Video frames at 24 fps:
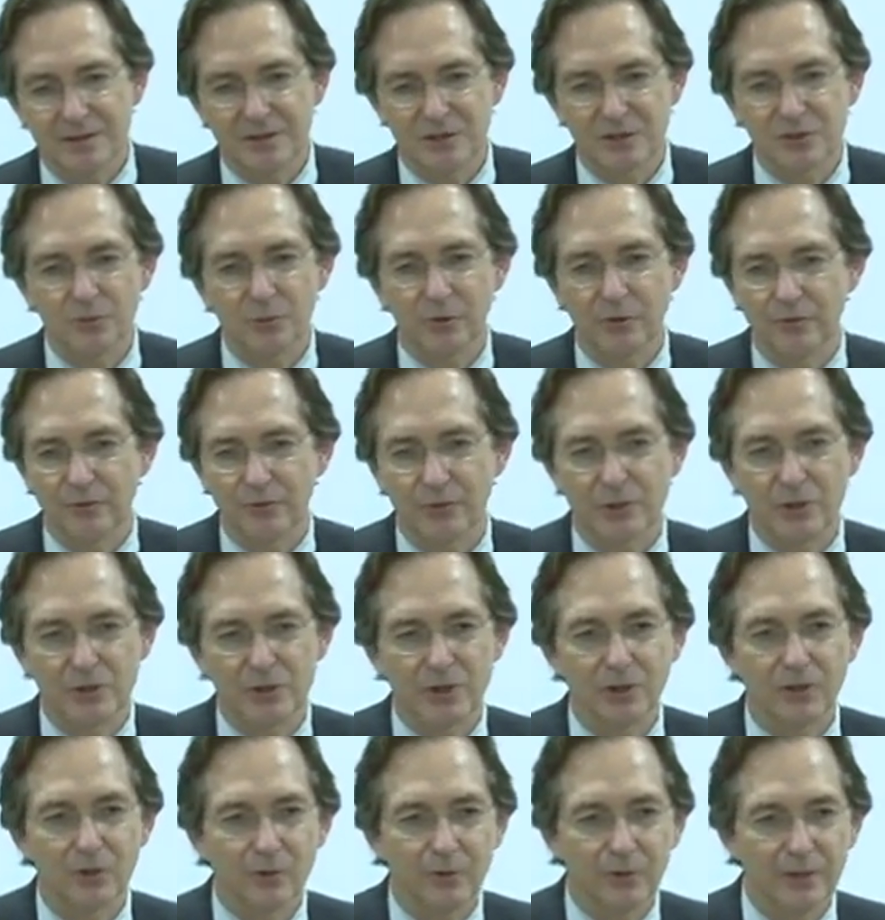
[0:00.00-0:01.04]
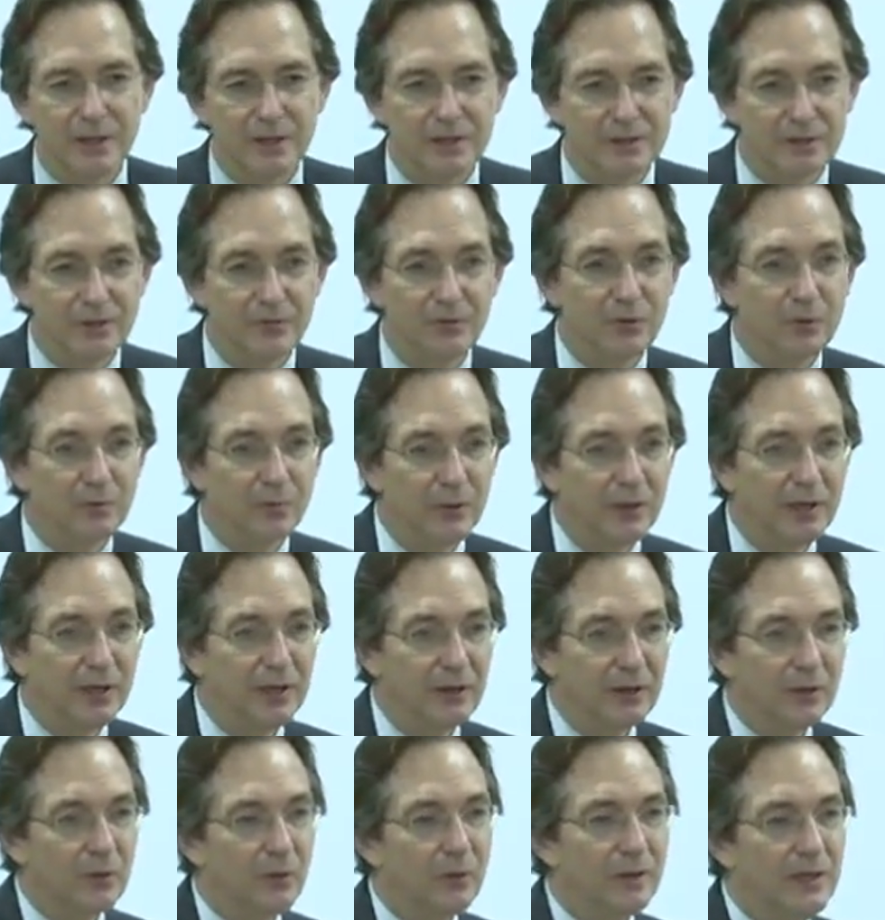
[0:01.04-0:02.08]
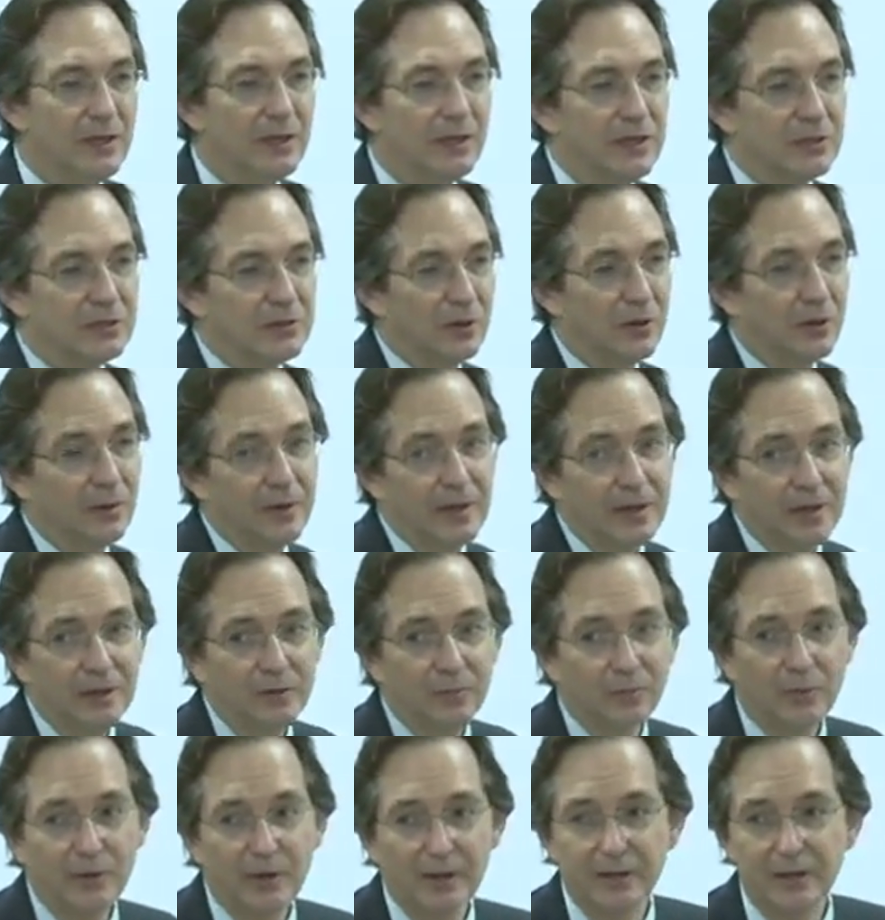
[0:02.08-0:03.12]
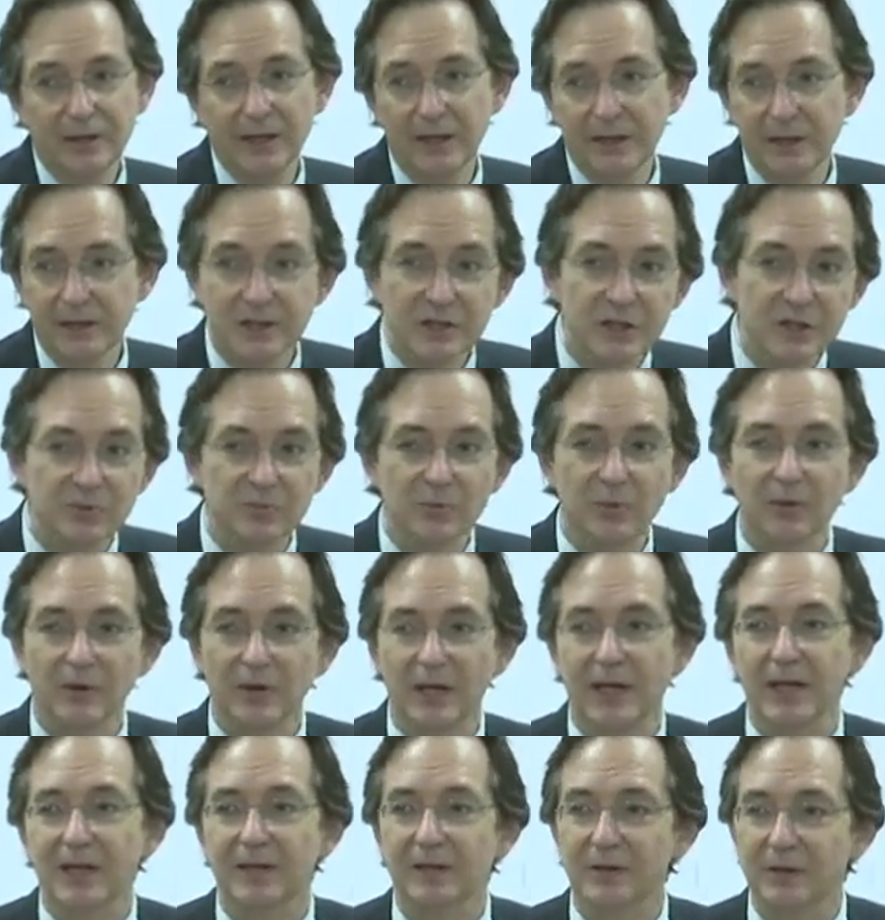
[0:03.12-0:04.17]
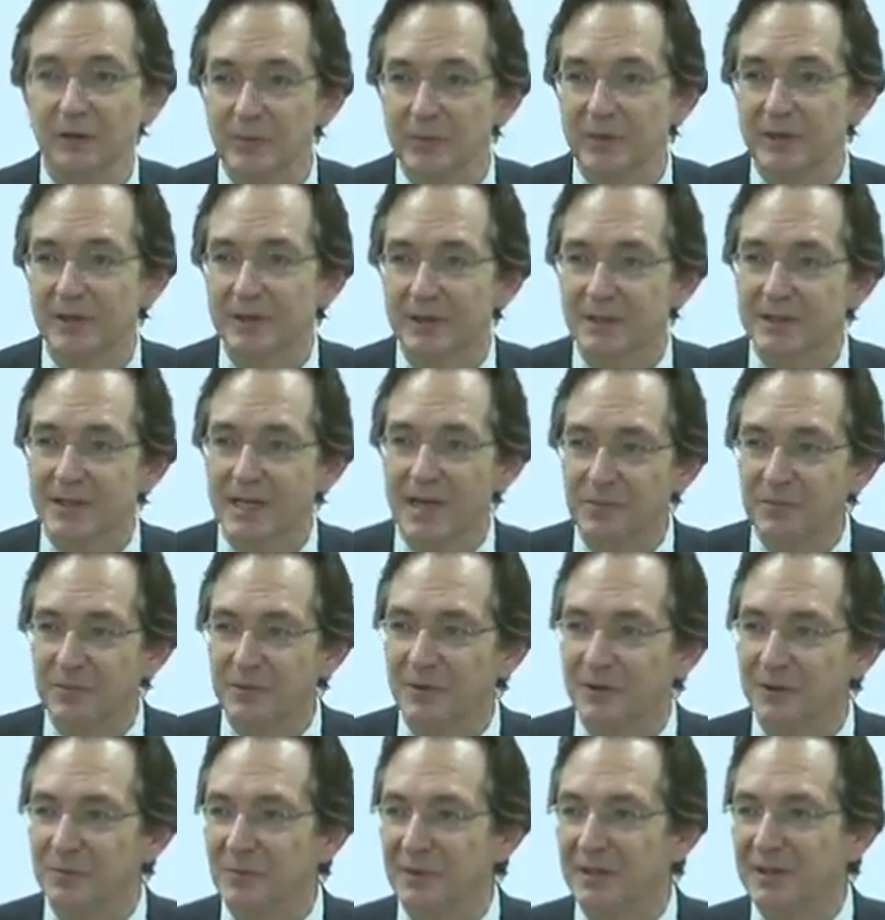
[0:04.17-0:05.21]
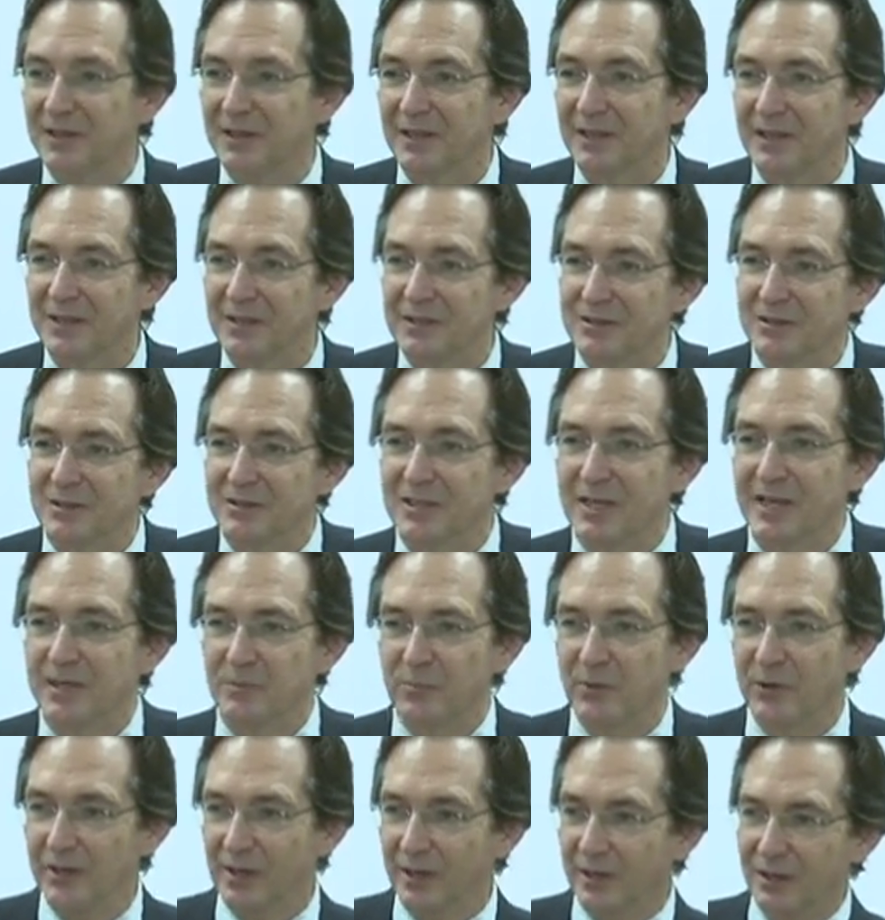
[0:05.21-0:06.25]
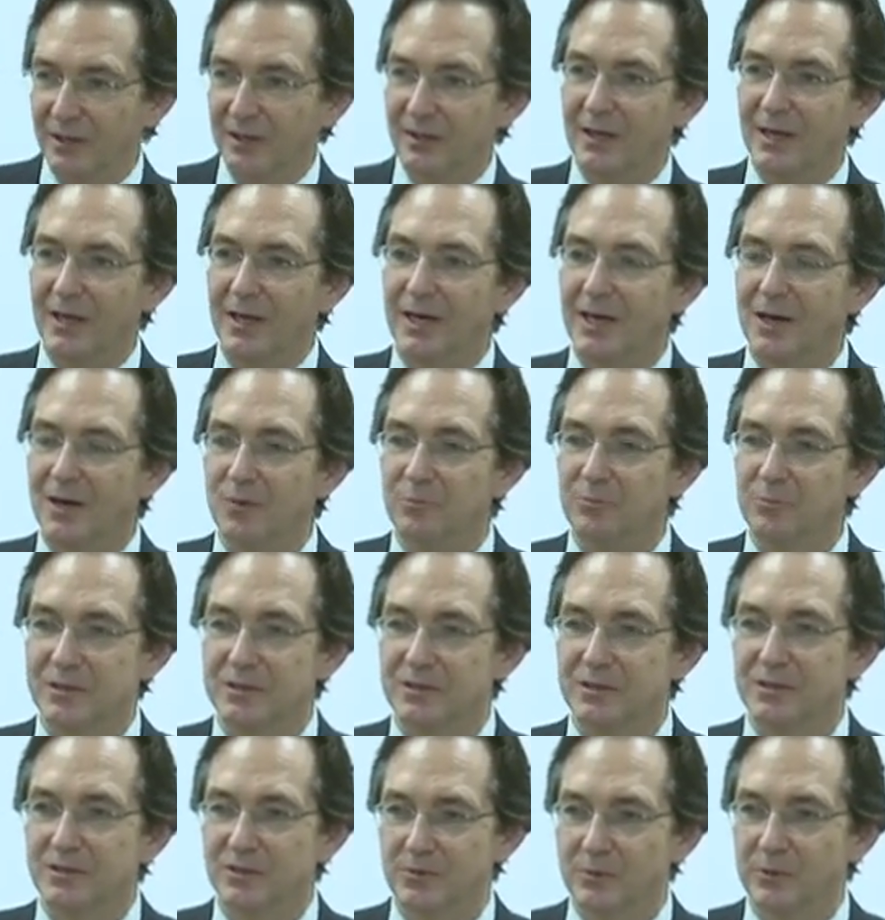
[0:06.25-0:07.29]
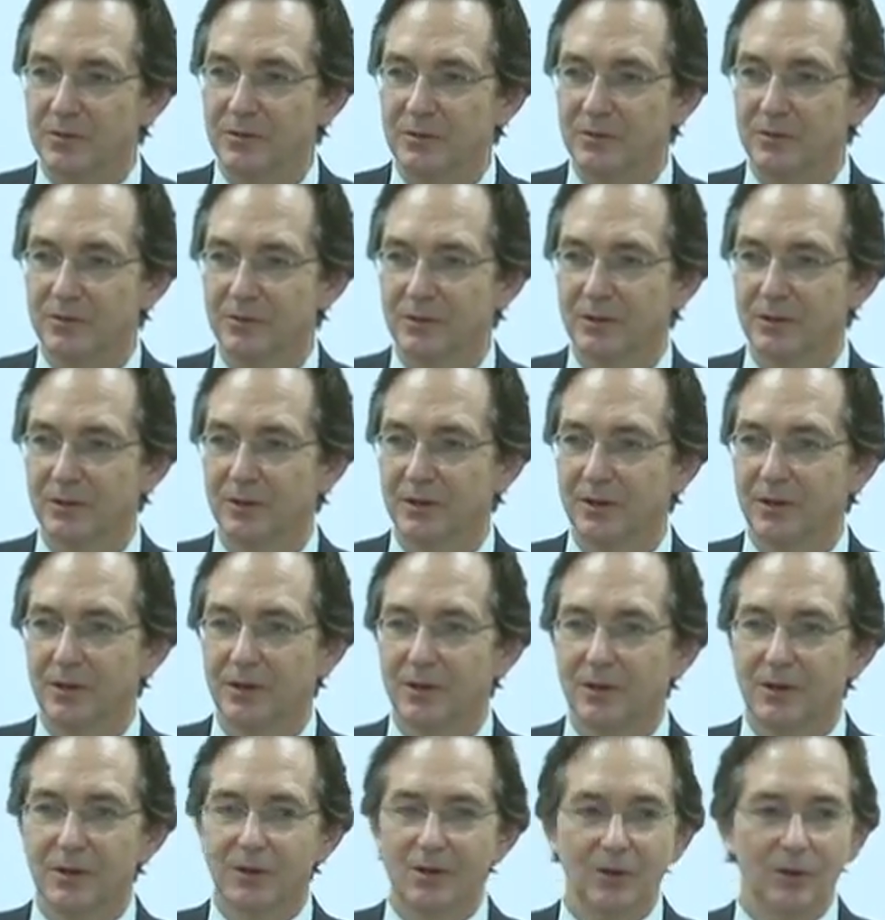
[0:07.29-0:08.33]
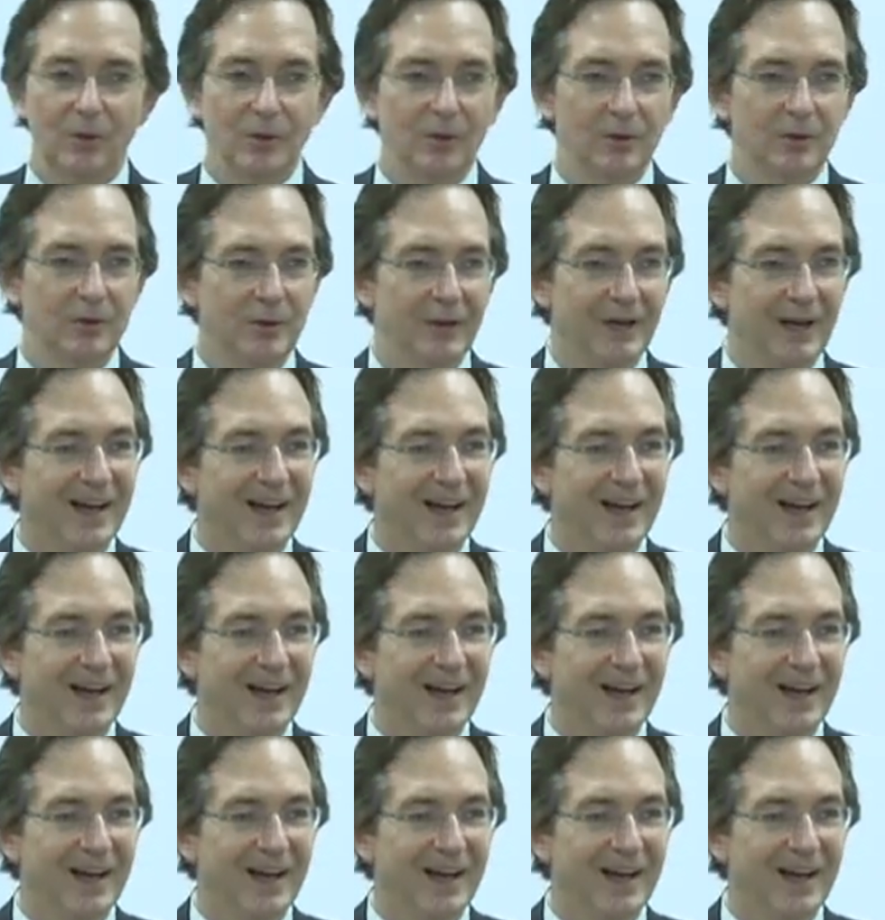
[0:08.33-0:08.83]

this is with virgin queens, if you bring in a queen that's already impregnated, she's more likely to be accepted because it's like bringing uh, business with you. Or